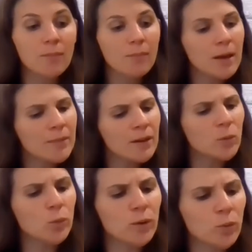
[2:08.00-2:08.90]
Maybe
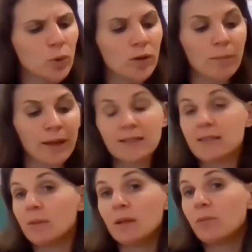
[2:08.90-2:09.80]
we weren't meant
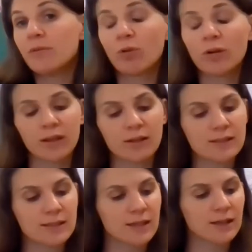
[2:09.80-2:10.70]
to meet before
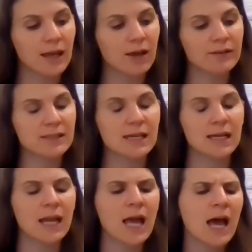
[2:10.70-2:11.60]
this, Calvin said.